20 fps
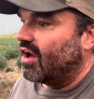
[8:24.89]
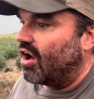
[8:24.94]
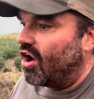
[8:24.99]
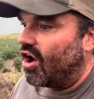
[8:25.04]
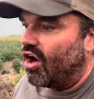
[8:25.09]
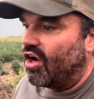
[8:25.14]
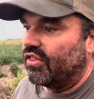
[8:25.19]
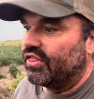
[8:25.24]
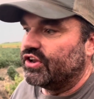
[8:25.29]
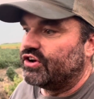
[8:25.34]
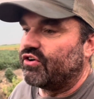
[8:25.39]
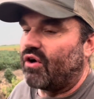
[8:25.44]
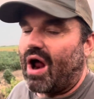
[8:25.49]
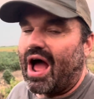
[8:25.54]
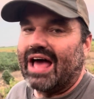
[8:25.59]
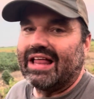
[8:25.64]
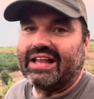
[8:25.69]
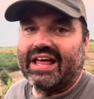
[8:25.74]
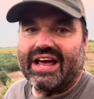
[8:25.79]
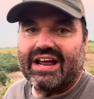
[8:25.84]
all the
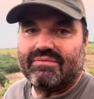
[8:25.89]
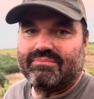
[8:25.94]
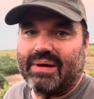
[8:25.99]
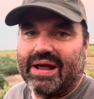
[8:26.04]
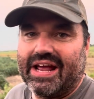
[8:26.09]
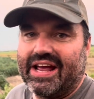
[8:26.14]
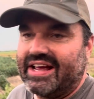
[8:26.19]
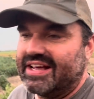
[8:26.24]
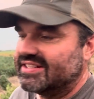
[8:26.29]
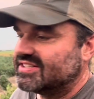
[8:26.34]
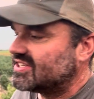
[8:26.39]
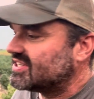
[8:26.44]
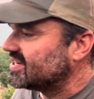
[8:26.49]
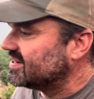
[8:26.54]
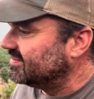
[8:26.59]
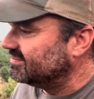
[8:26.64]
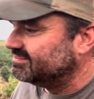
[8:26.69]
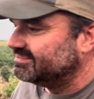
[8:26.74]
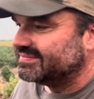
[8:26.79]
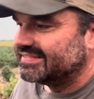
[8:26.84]
dryland beans,
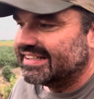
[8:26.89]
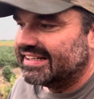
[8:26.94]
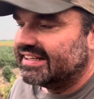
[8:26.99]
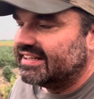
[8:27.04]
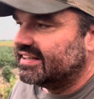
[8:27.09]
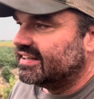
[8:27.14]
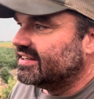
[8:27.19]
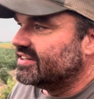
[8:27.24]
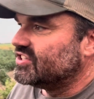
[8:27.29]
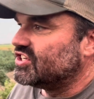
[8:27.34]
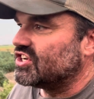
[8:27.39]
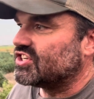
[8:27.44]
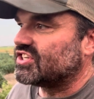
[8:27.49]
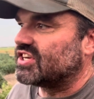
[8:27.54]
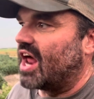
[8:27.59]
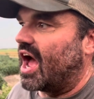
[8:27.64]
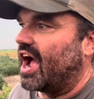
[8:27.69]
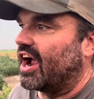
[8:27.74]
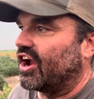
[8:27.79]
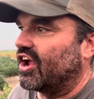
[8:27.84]
just
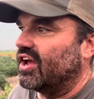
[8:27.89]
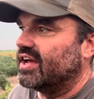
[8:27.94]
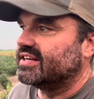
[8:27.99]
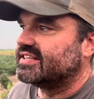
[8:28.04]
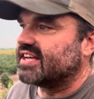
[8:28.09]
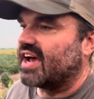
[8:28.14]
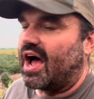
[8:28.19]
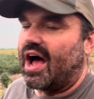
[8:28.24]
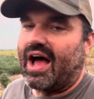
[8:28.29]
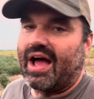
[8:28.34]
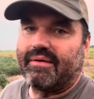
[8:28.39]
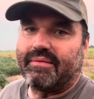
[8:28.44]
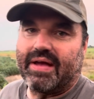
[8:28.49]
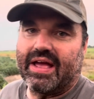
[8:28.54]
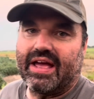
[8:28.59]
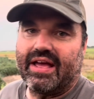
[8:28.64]
not good time.